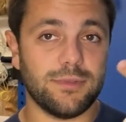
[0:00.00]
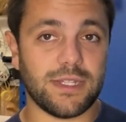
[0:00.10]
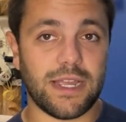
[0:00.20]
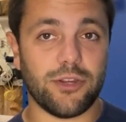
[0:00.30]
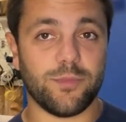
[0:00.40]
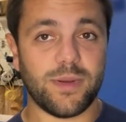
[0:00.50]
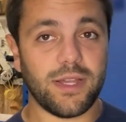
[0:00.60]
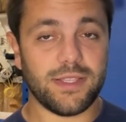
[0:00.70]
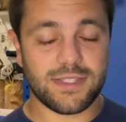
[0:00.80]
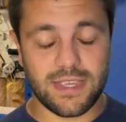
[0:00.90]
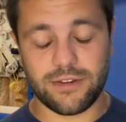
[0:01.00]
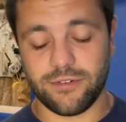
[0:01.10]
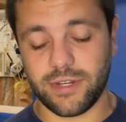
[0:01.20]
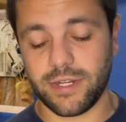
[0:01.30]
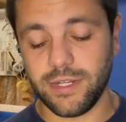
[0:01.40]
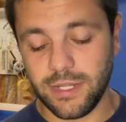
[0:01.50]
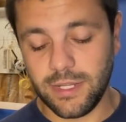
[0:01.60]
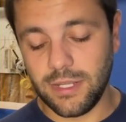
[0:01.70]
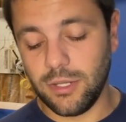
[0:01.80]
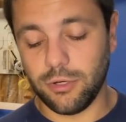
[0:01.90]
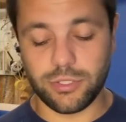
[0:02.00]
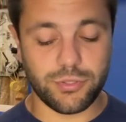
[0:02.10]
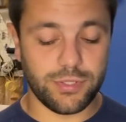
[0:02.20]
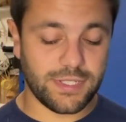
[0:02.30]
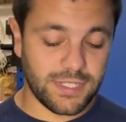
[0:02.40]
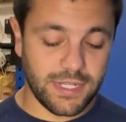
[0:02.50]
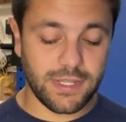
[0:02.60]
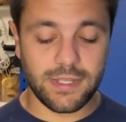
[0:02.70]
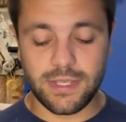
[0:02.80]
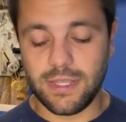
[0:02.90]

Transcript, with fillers: di, or polysaccharide or choice C,